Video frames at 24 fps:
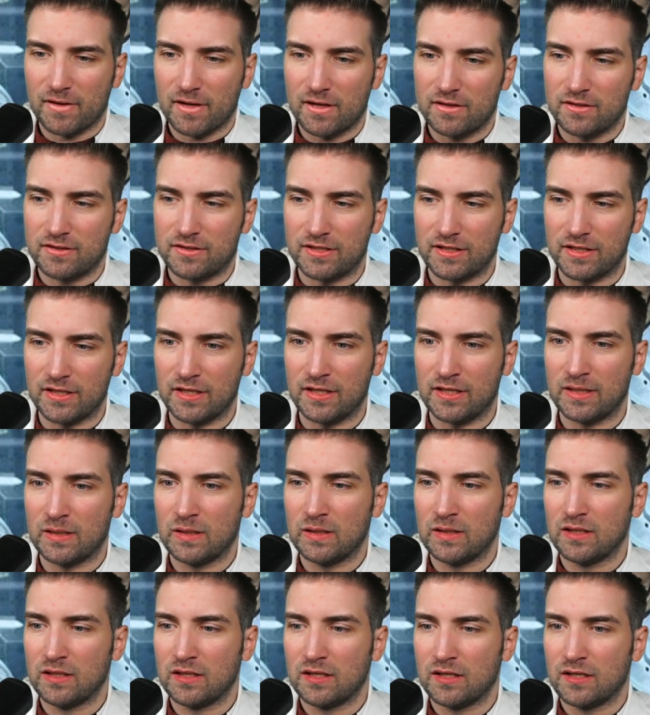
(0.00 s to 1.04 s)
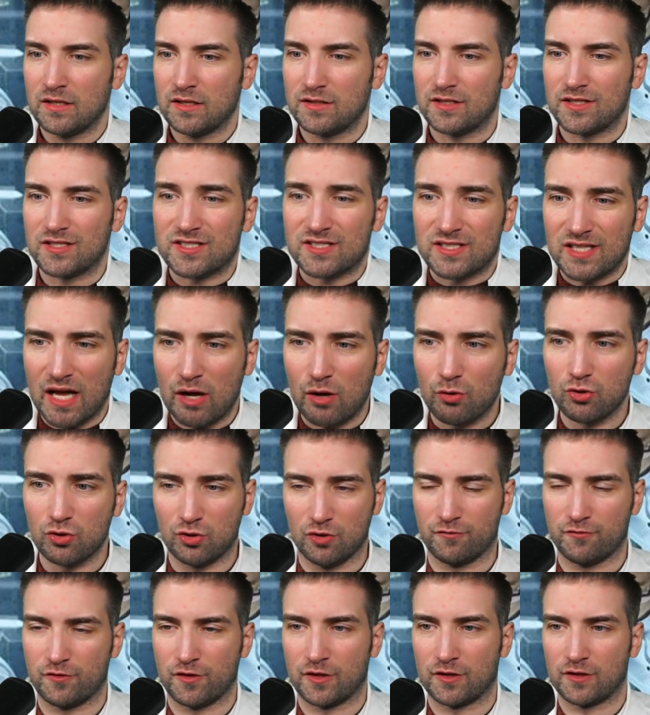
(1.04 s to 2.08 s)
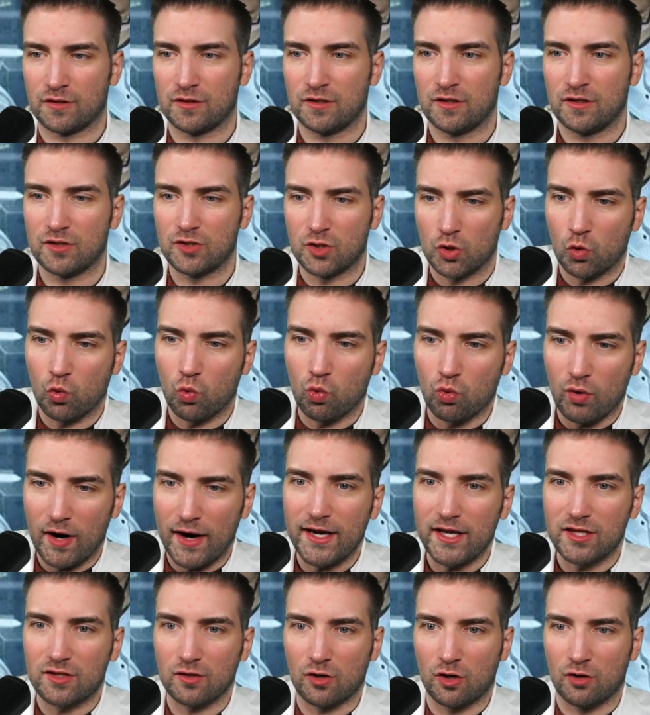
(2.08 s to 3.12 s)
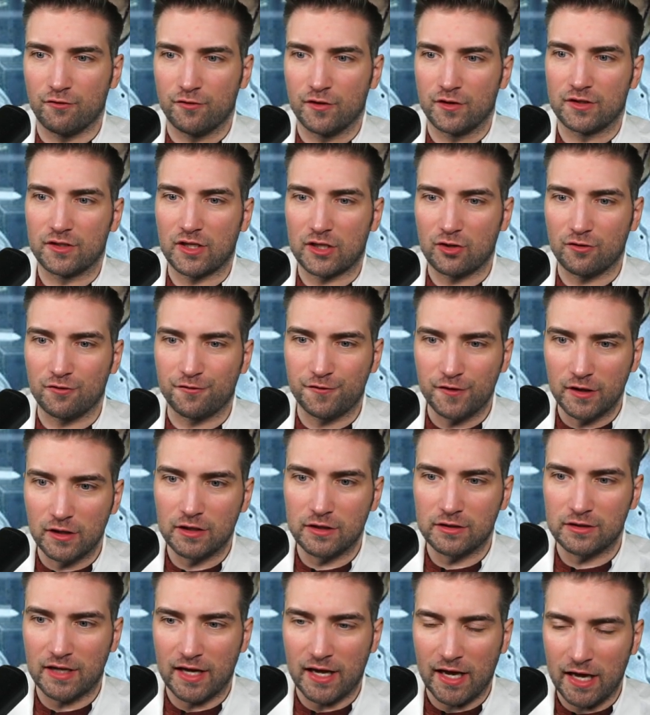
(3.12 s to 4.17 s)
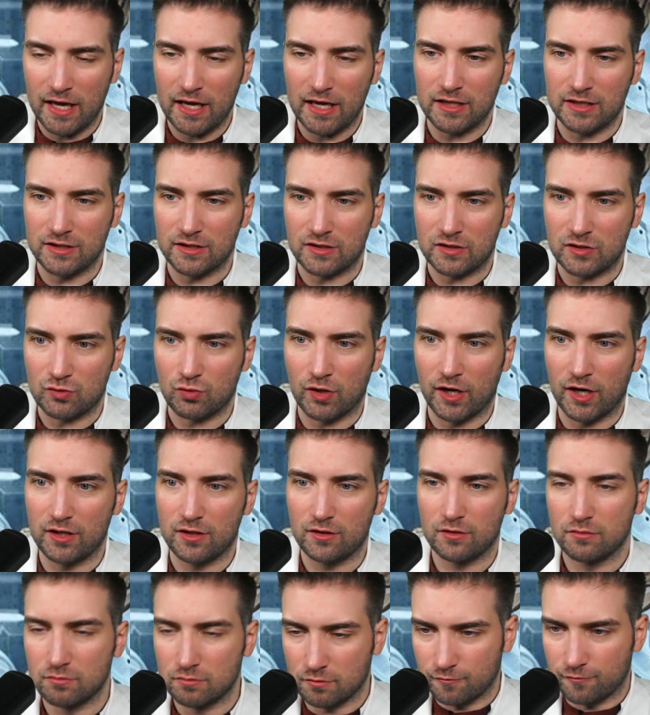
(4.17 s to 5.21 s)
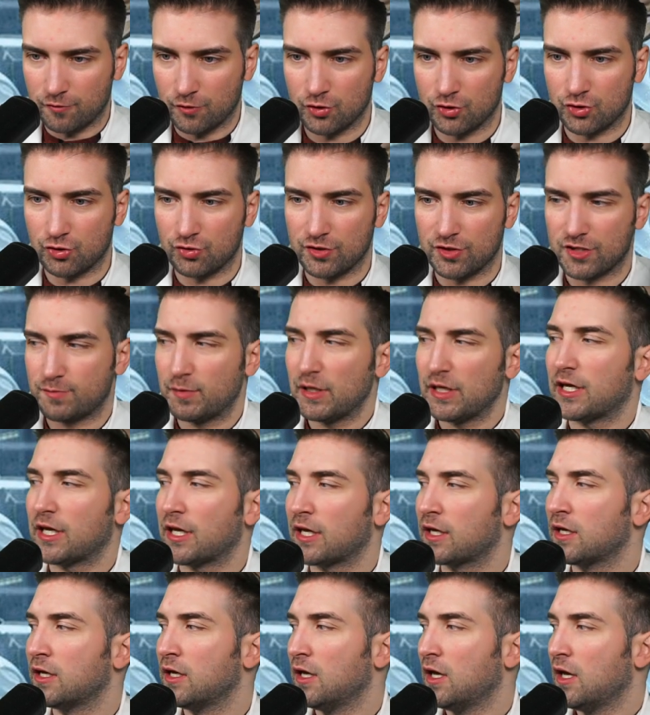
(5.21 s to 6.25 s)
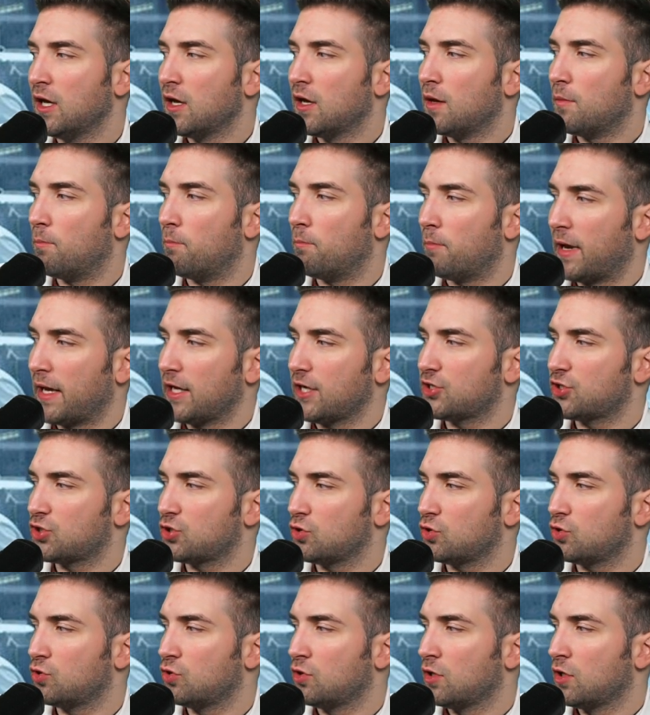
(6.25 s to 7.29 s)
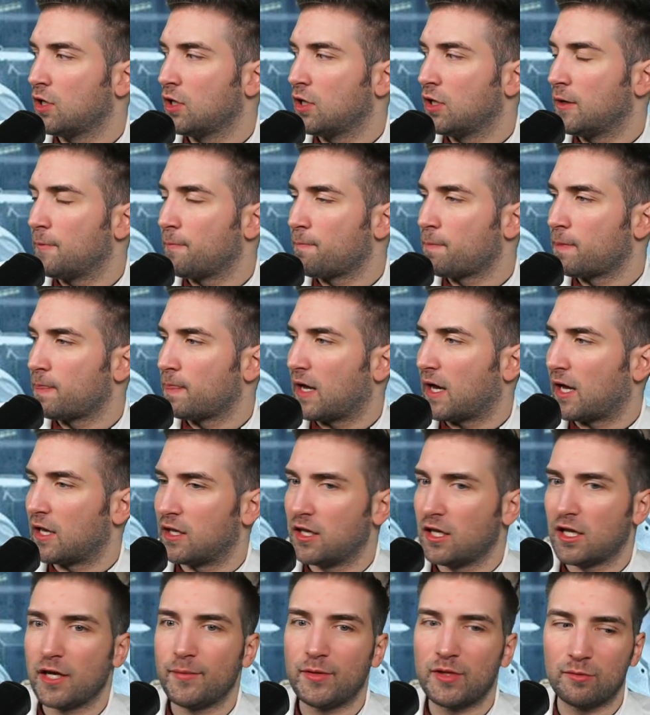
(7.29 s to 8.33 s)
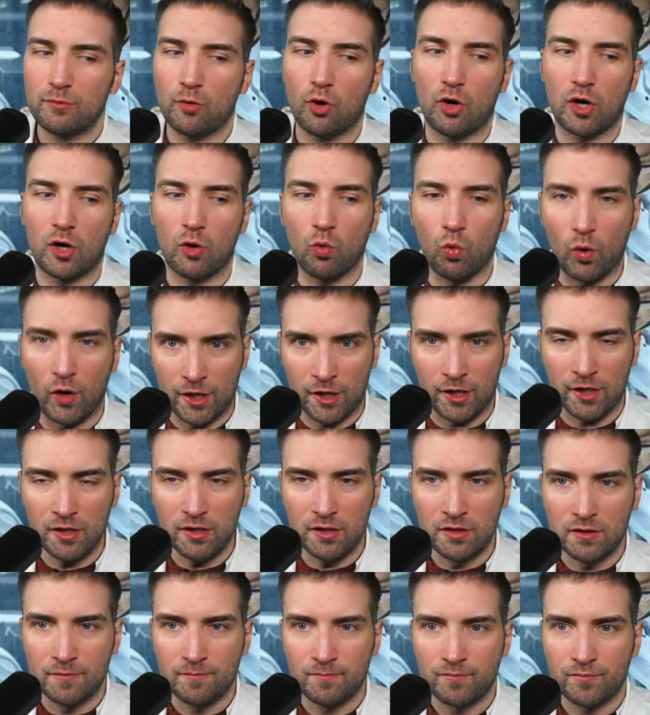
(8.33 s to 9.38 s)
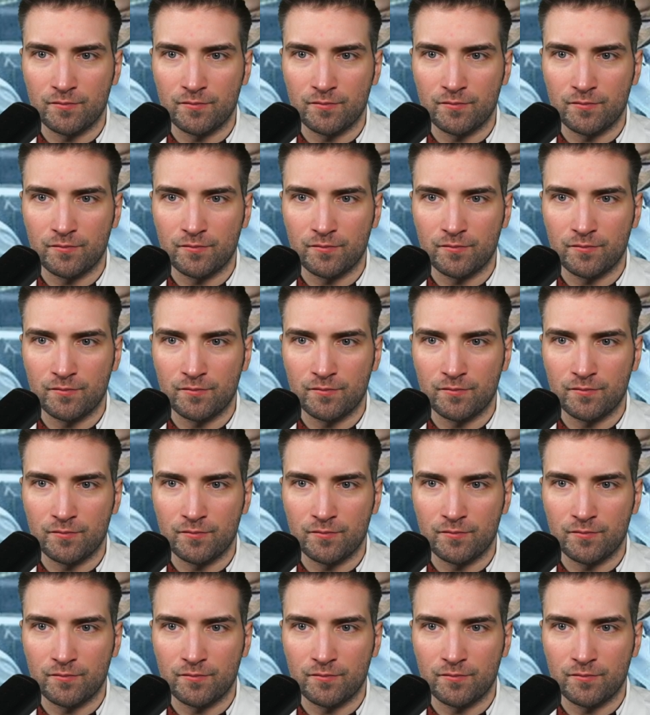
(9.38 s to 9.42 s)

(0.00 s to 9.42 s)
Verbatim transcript: the, the sound of it, the weight of it that you feel in the hands, right, virtually speaking, makes you a little bit more aware